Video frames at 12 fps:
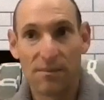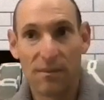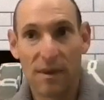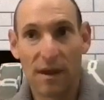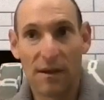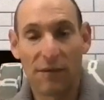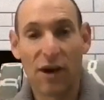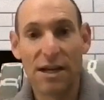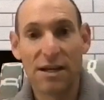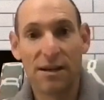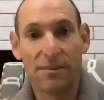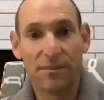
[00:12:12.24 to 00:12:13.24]
afraid
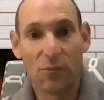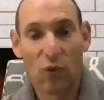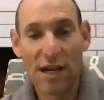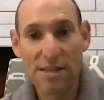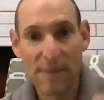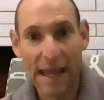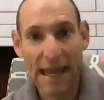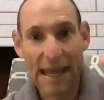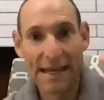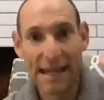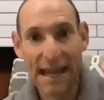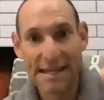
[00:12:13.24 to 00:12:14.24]
to raise my
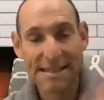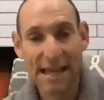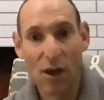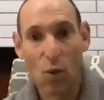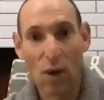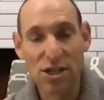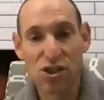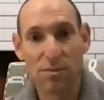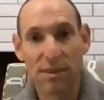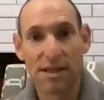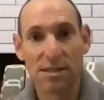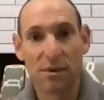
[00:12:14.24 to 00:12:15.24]
hand and ask that question
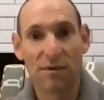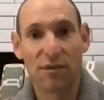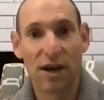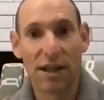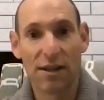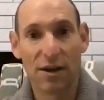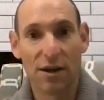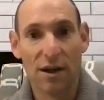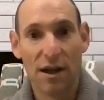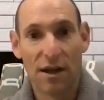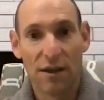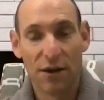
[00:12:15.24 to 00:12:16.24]
because I'm afraid they're
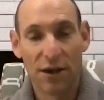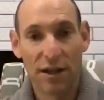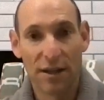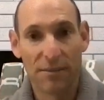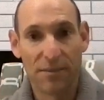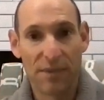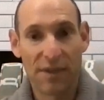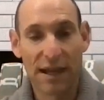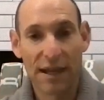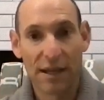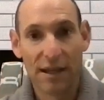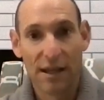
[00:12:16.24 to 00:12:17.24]
going to
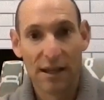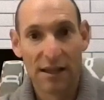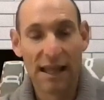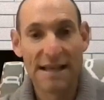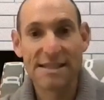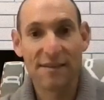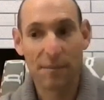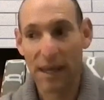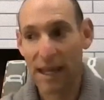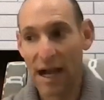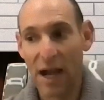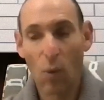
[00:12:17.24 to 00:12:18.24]
think less of
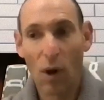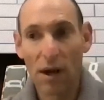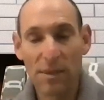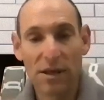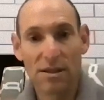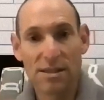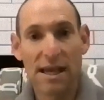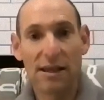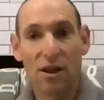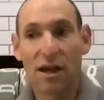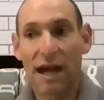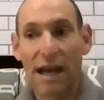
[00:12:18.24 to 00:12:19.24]
me. I want to be able to say,
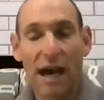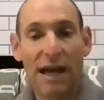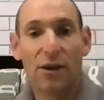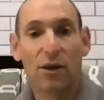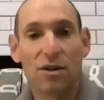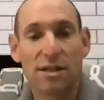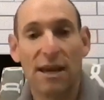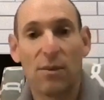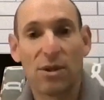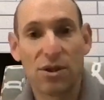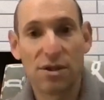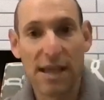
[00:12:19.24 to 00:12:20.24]
look, I don't understand
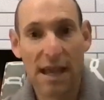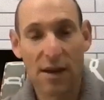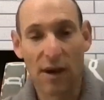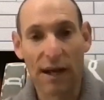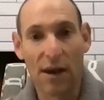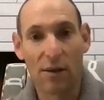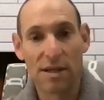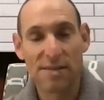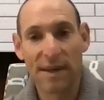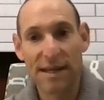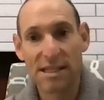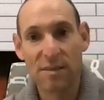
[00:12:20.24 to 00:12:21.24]
what you're saying right now.
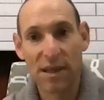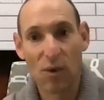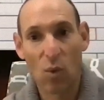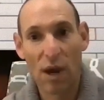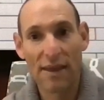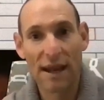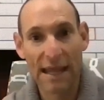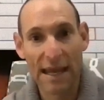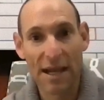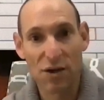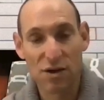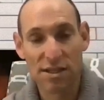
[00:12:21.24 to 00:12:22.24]
Explain it to me in a way that I can
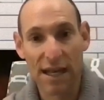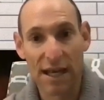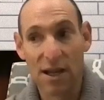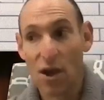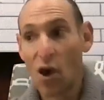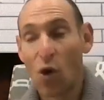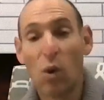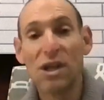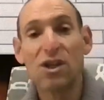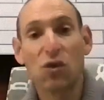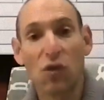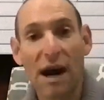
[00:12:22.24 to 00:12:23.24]
understand. We
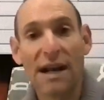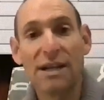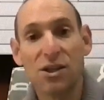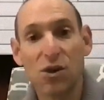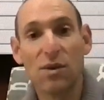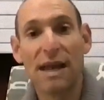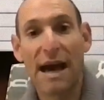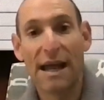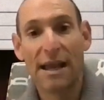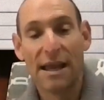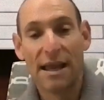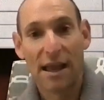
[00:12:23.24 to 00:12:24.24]
try to do
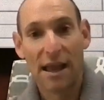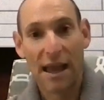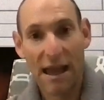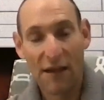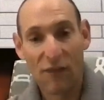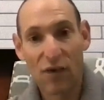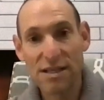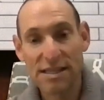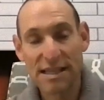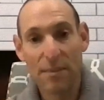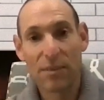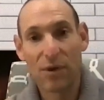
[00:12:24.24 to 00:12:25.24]
that every
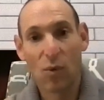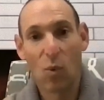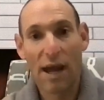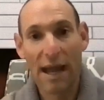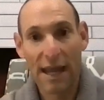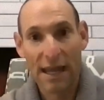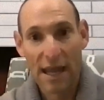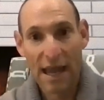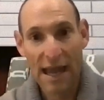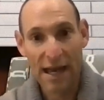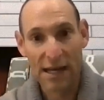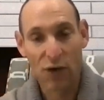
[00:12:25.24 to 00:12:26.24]
step of the way
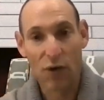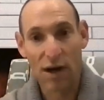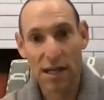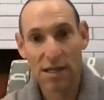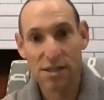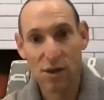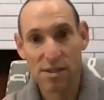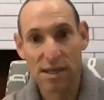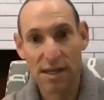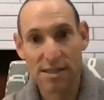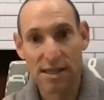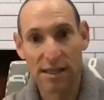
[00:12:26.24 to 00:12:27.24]
at Negretti
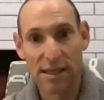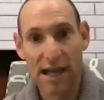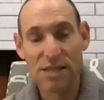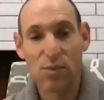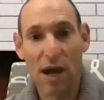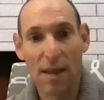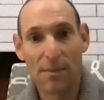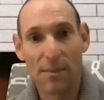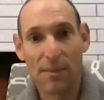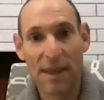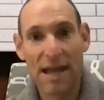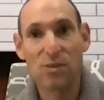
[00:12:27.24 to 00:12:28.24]
Associates. And that's
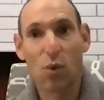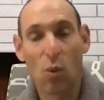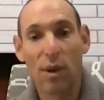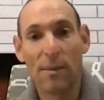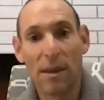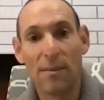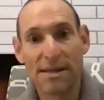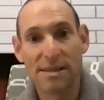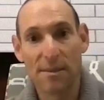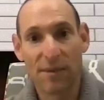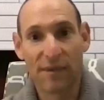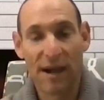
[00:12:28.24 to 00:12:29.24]
what we mean by
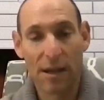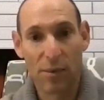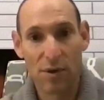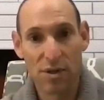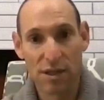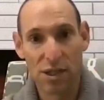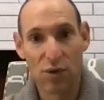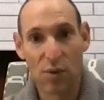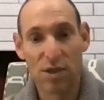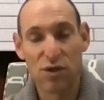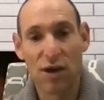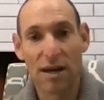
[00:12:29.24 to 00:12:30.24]
simplifying personal injury.
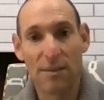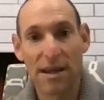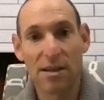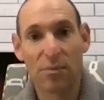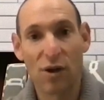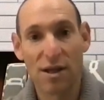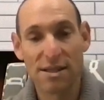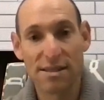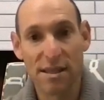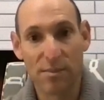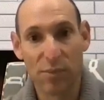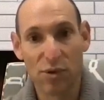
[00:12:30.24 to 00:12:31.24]
We try to make the process
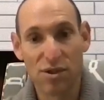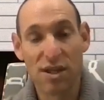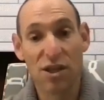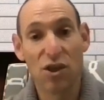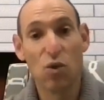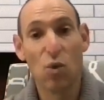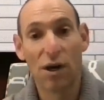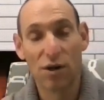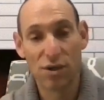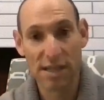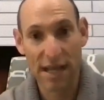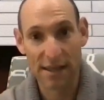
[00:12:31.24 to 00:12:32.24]
simple so that you
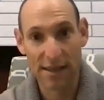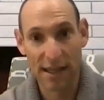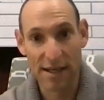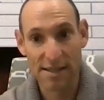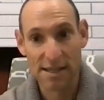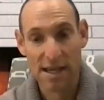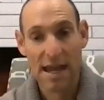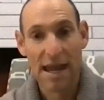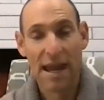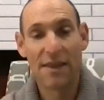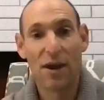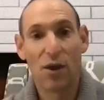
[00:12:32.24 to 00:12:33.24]
understand things
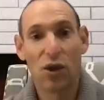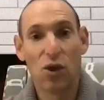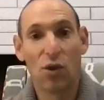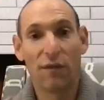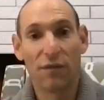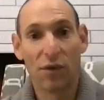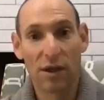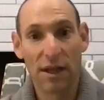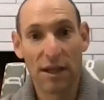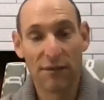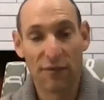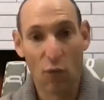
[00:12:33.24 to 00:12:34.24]
and that you're
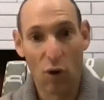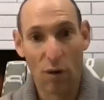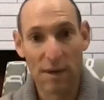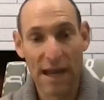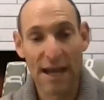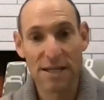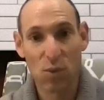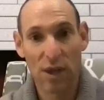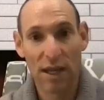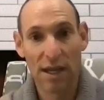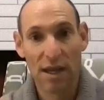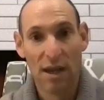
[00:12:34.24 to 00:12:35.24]
fully informed as
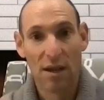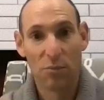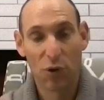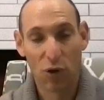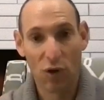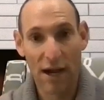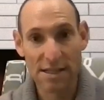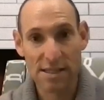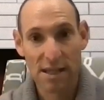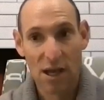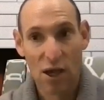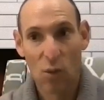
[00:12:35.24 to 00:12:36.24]
we
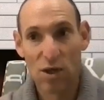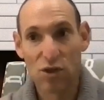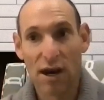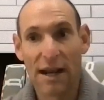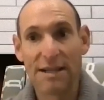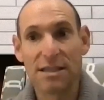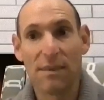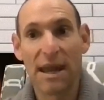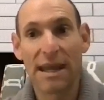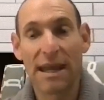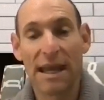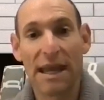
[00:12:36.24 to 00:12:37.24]
progress. We try not to
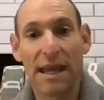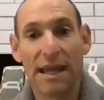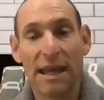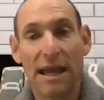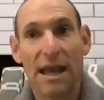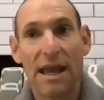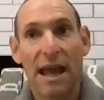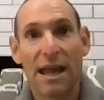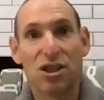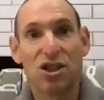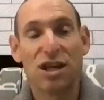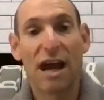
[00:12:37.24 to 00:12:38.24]
make it
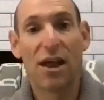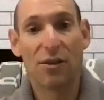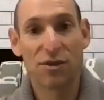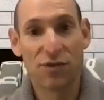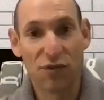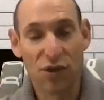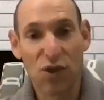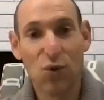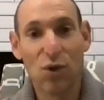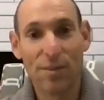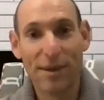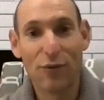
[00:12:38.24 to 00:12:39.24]
a challenge for you
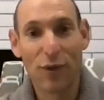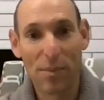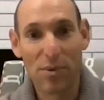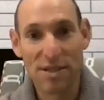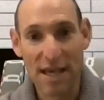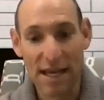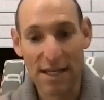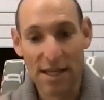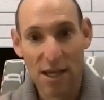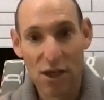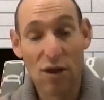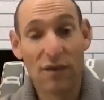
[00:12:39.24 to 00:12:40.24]
to be represented.
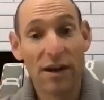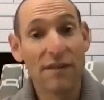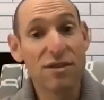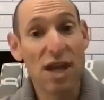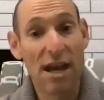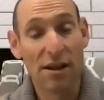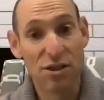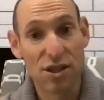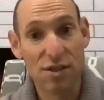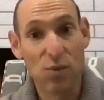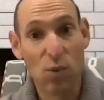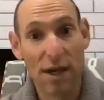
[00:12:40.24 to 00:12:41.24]
You have enough
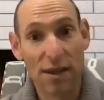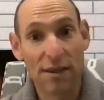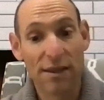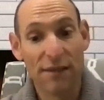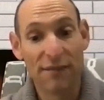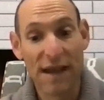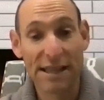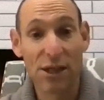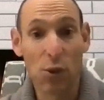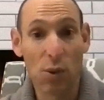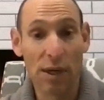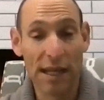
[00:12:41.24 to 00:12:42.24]
challenges with the fact that
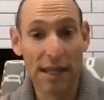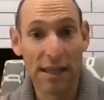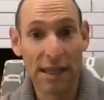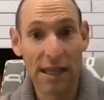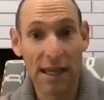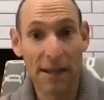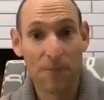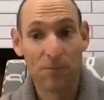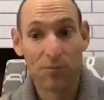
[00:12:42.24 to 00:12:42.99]
you were in the